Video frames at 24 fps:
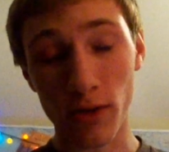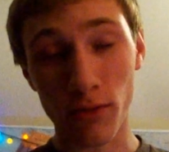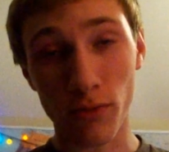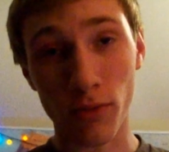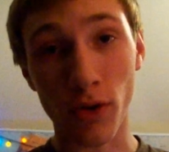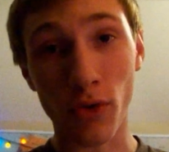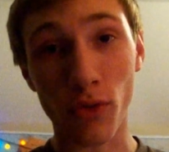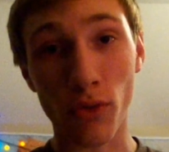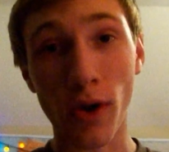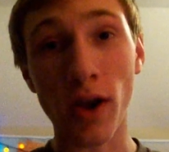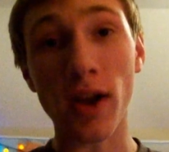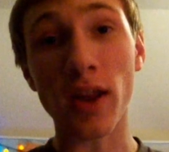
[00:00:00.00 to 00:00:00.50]

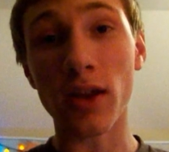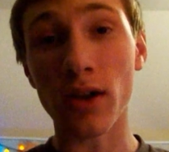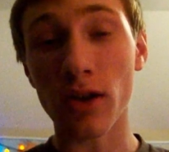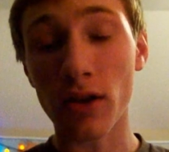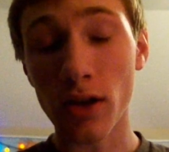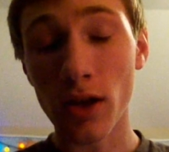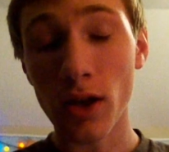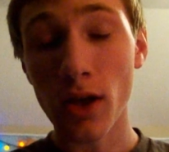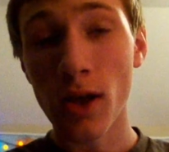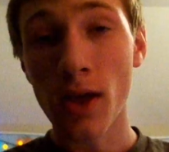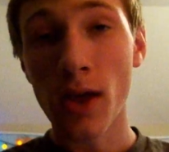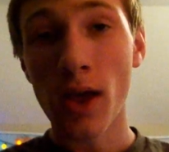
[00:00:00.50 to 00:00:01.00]
Regret it,
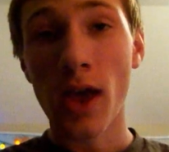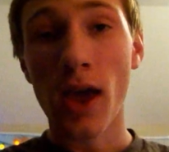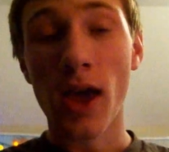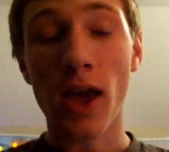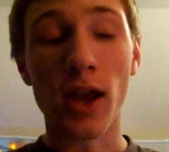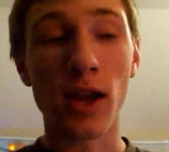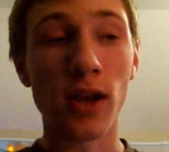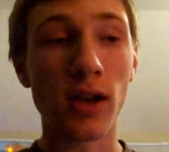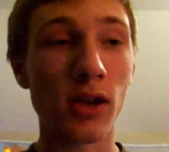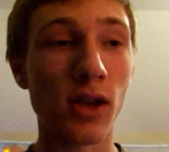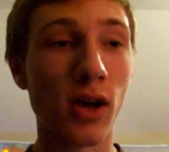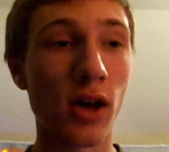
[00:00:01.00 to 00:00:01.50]

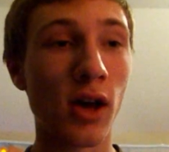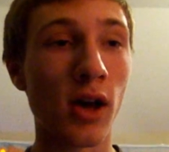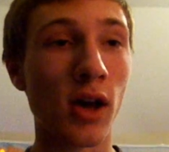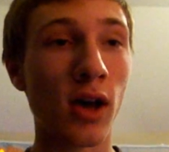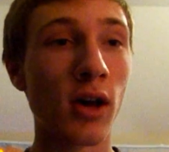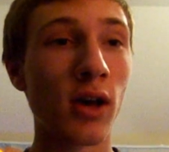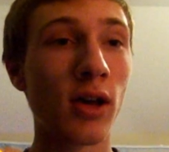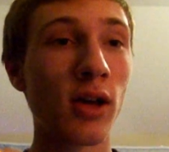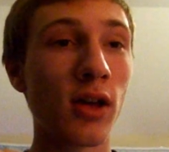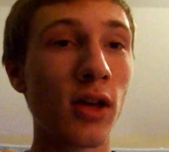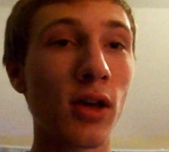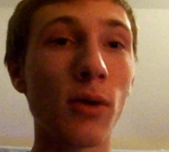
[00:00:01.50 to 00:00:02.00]
and uh,
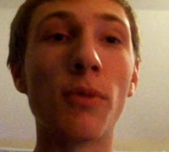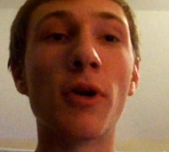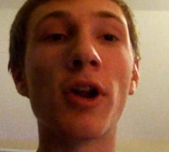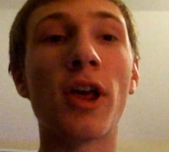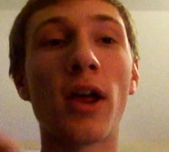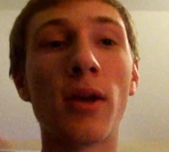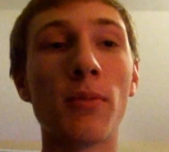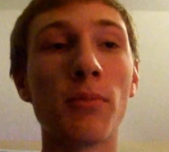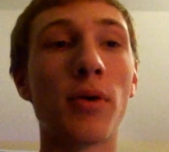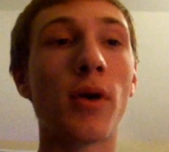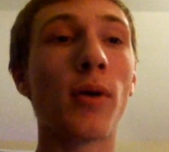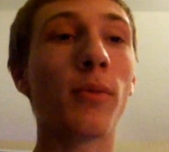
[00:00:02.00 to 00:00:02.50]
he went
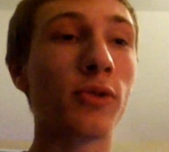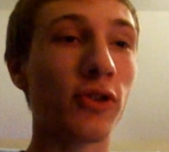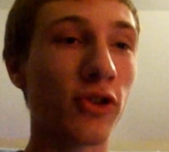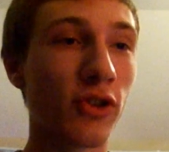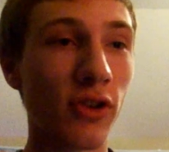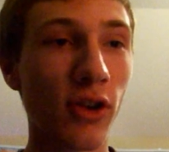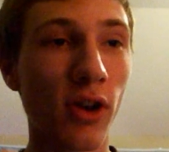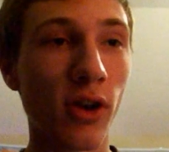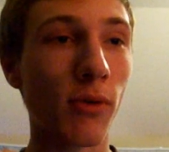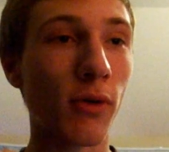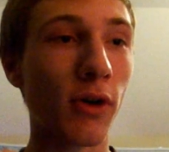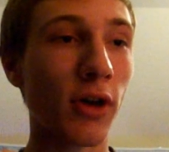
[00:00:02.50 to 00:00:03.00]
ahead and published
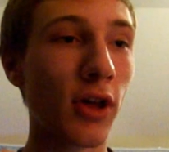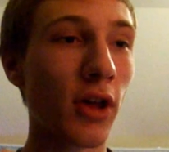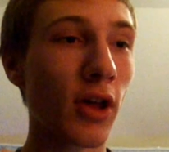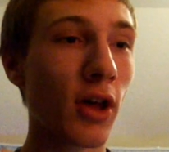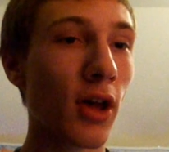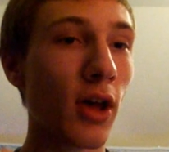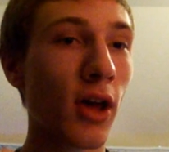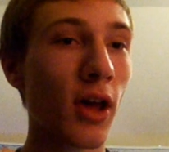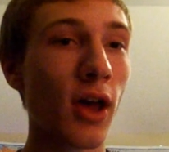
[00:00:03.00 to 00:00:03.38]
it anyway.